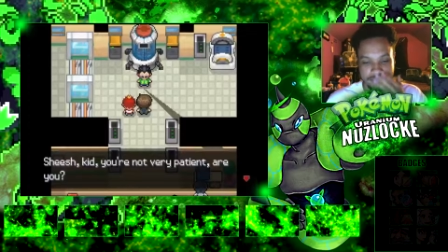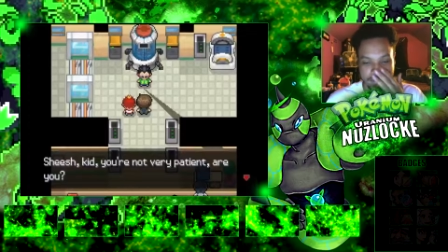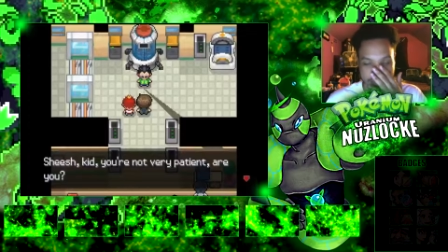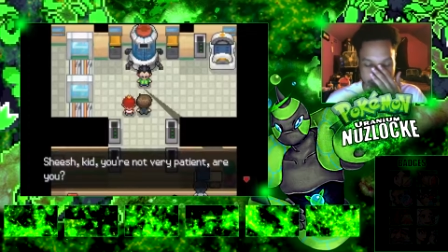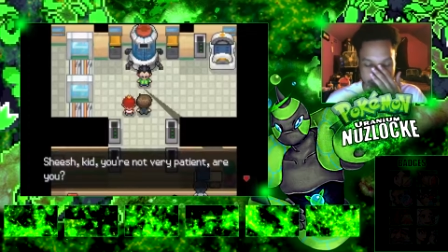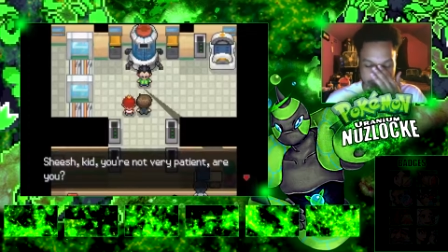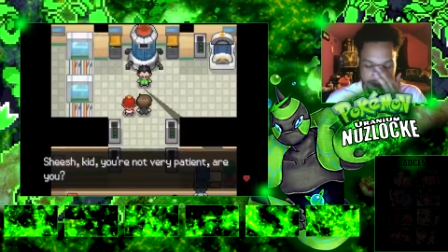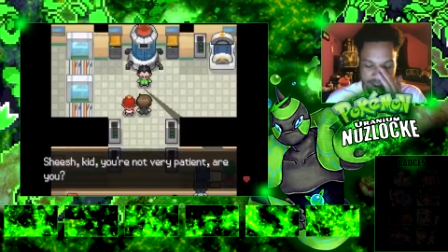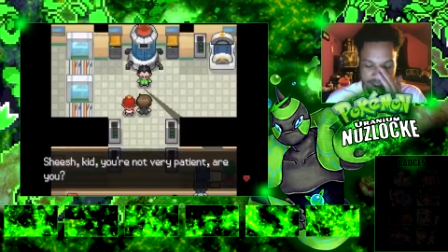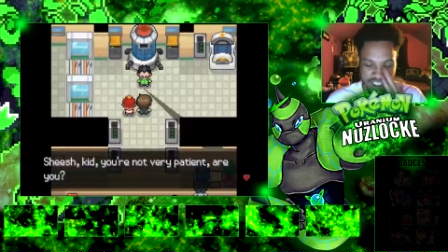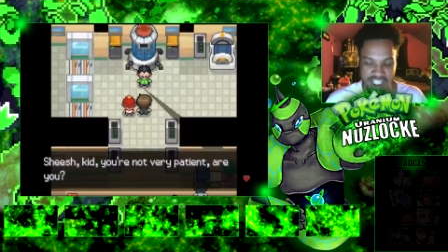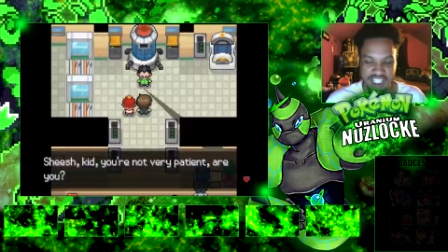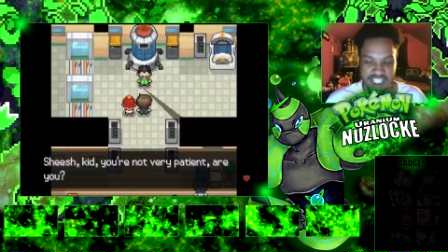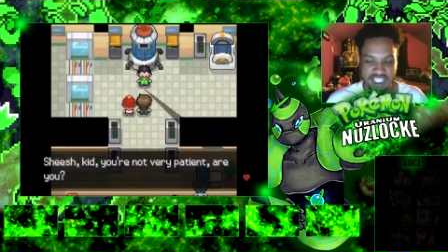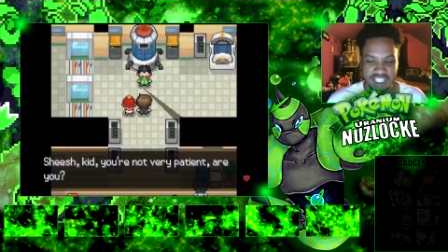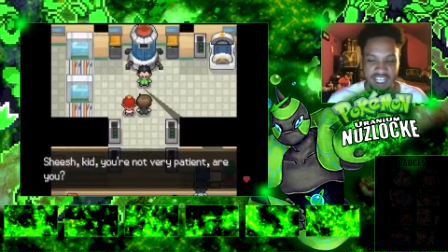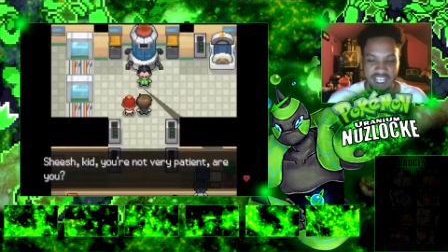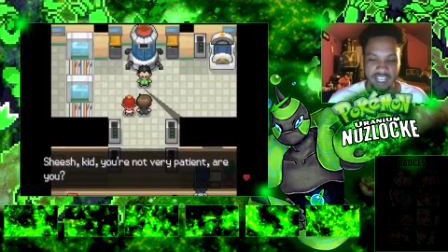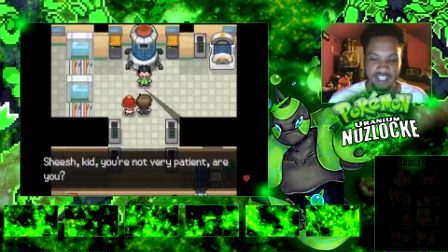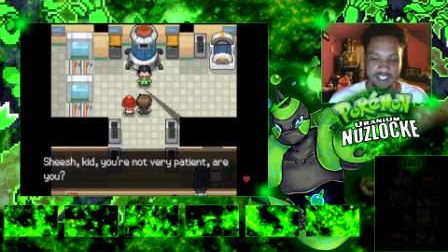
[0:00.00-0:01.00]
Sheesh,
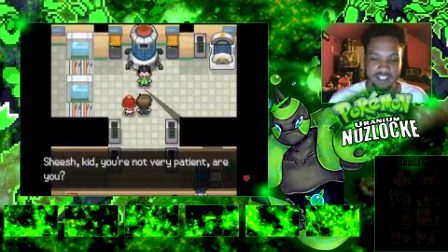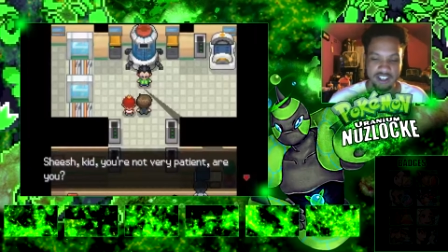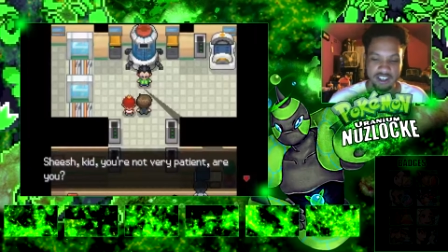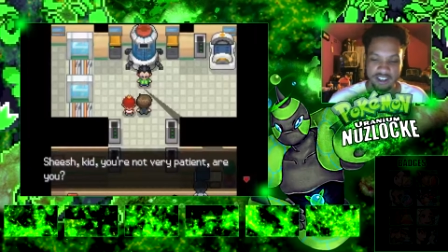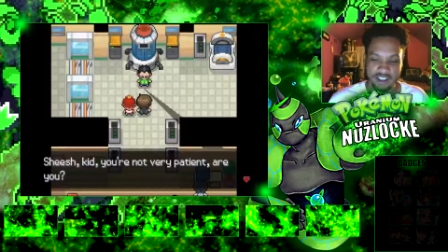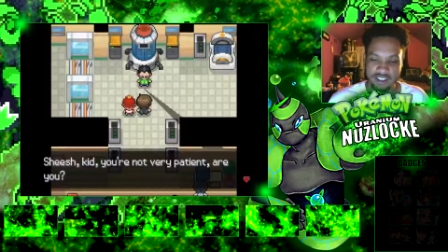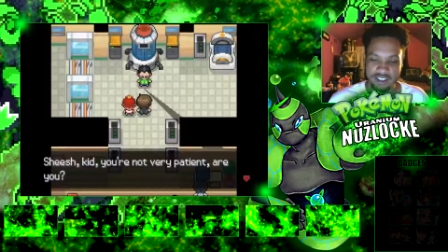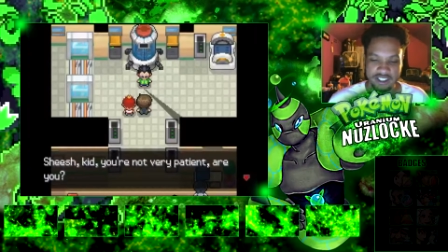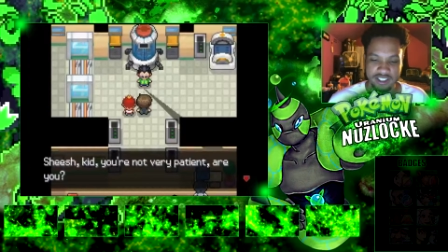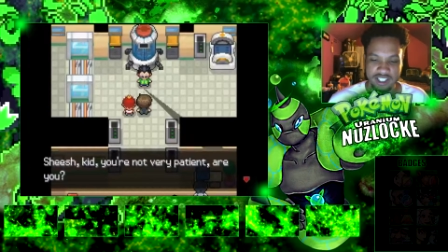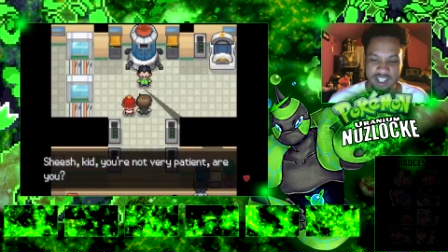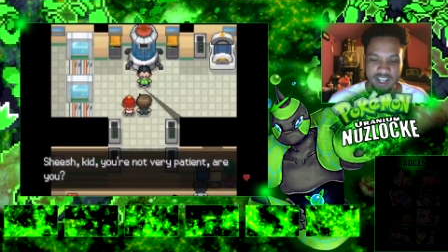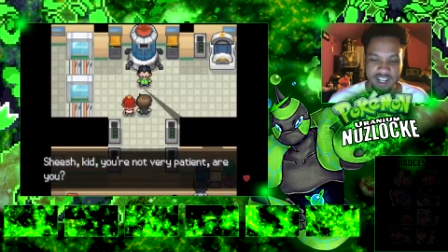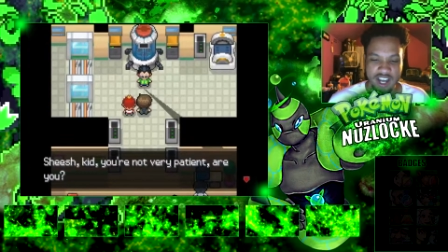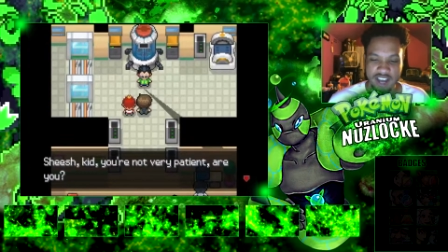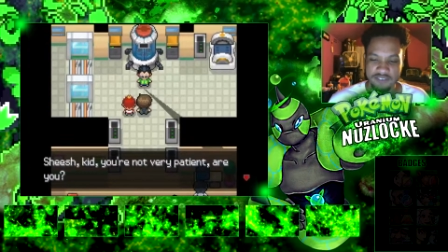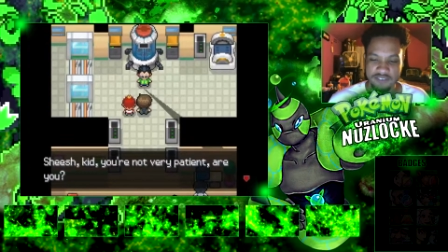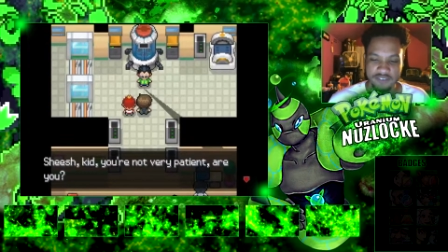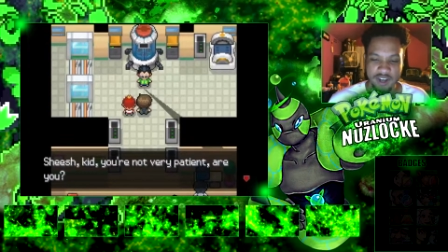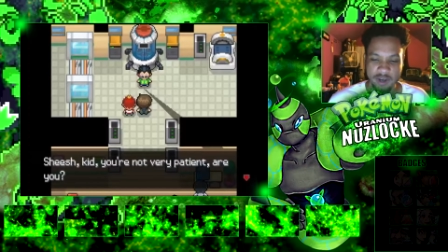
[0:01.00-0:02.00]
kid, you're, you're
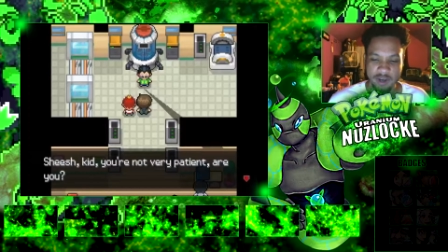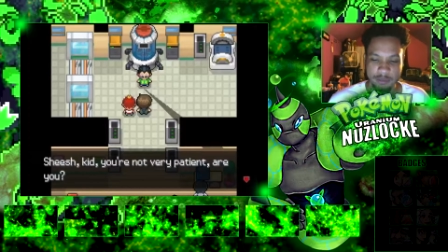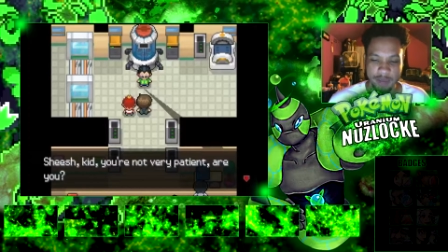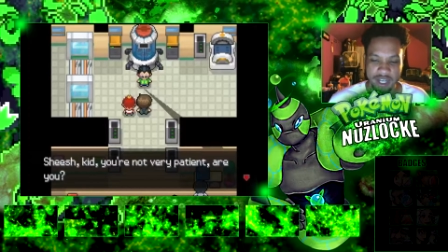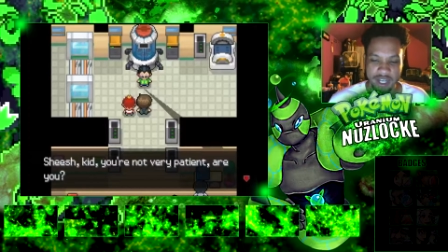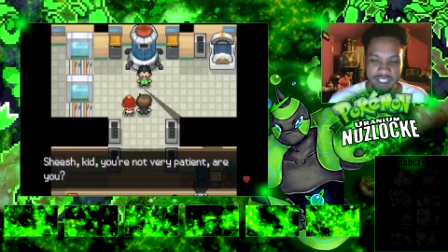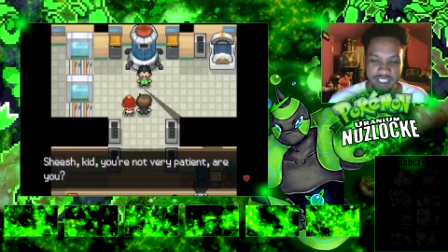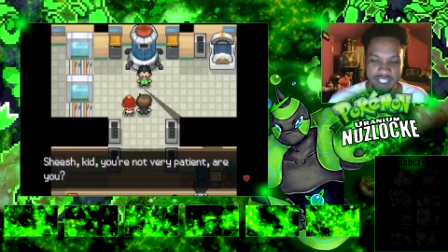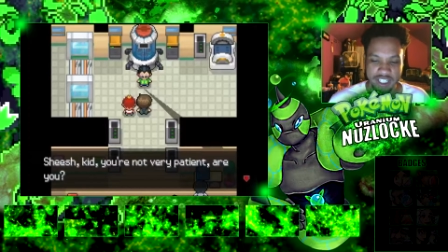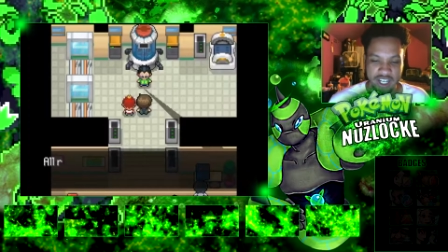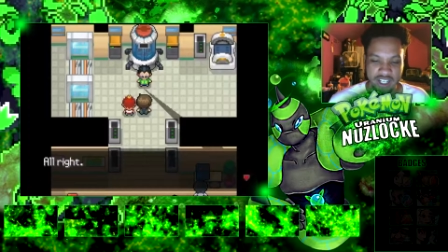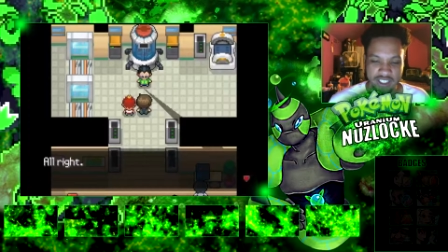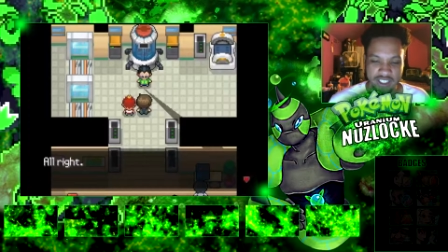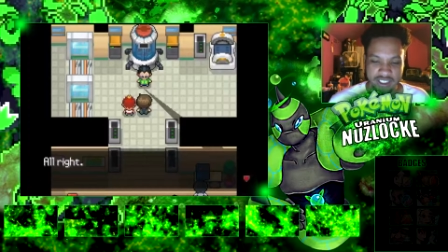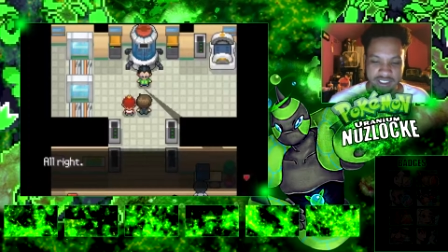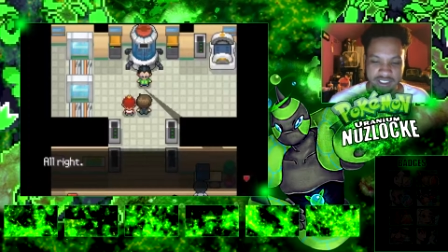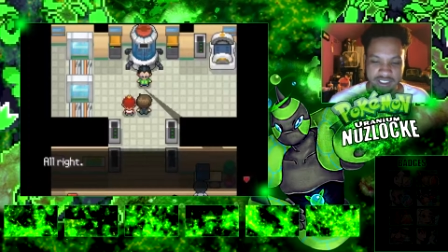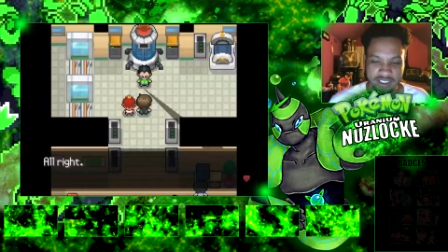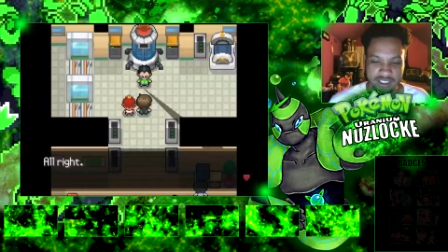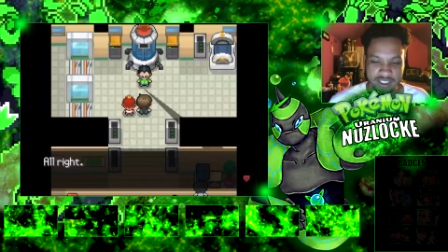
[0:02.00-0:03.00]
not very patient, are you?
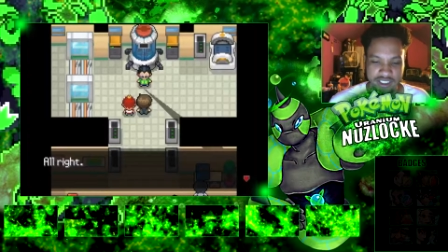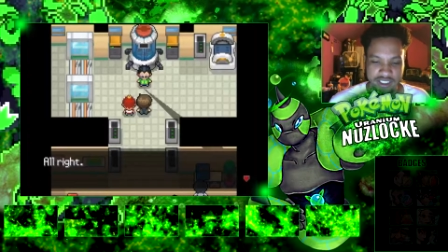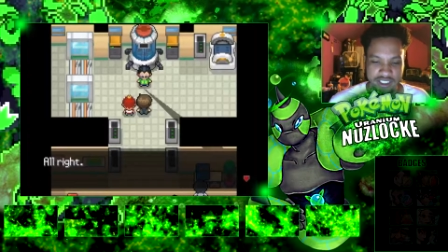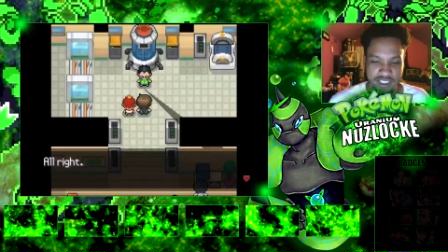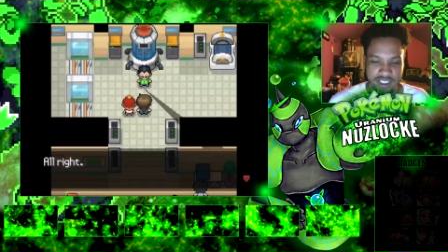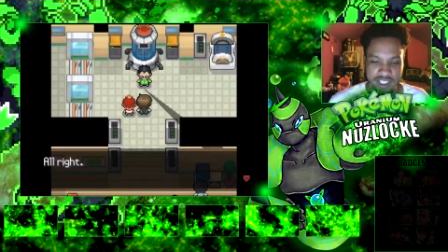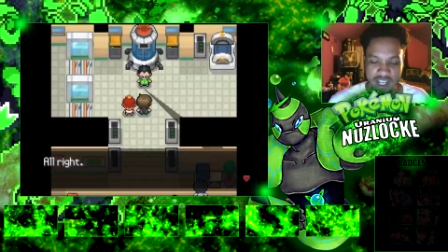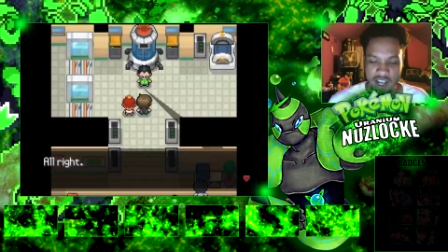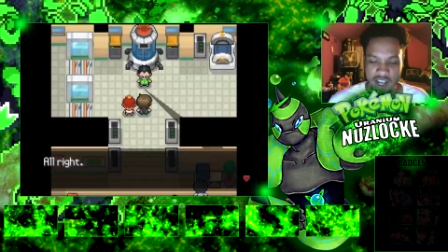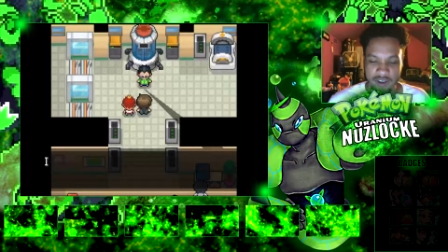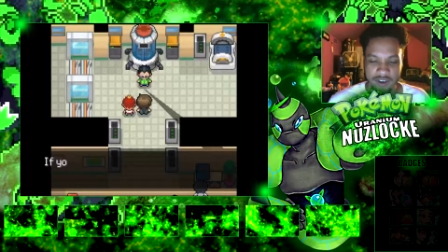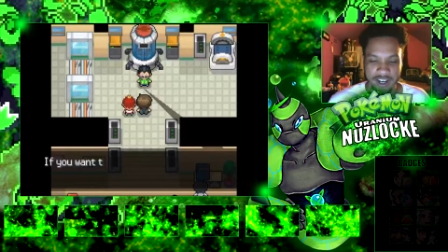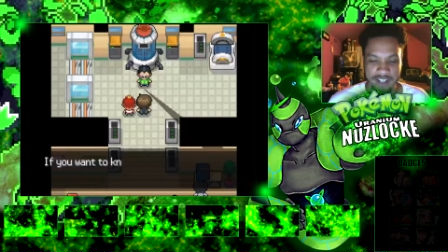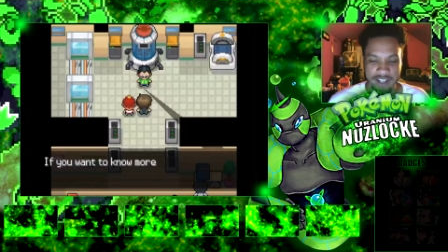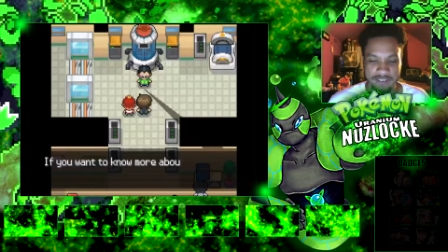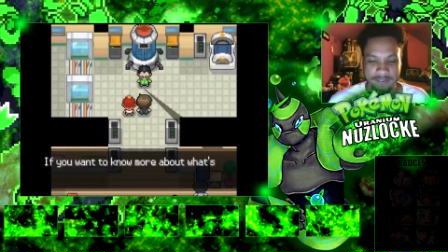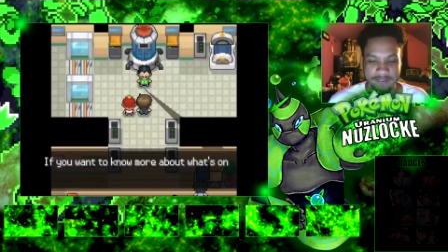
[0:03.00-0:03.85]
Alright.